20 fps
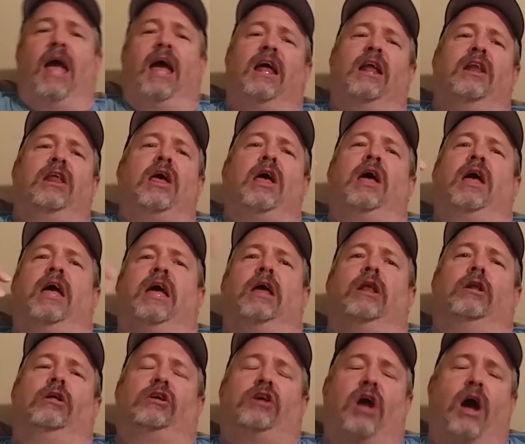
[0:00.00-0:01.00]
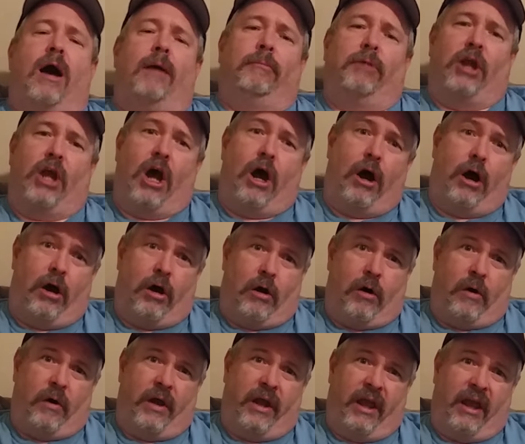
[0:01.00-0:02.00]
and it'll come and
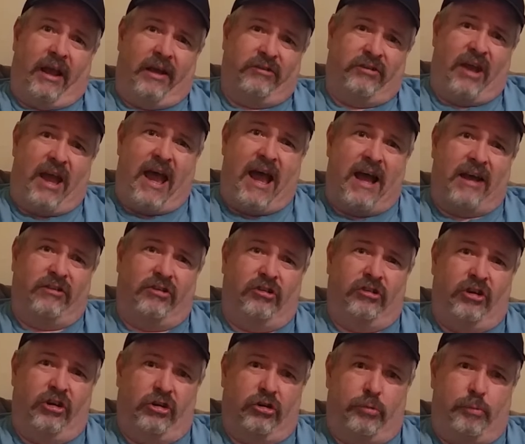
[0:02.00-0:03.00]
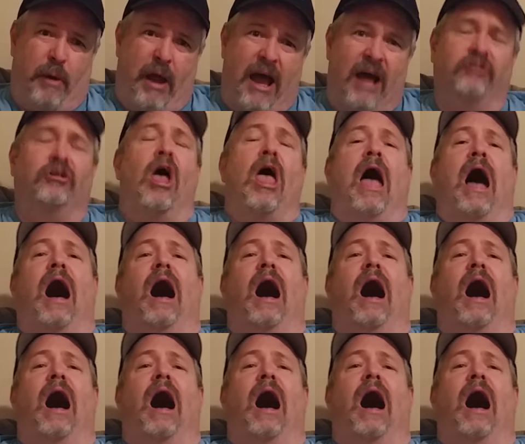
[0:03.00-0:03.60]
go as it has in years past.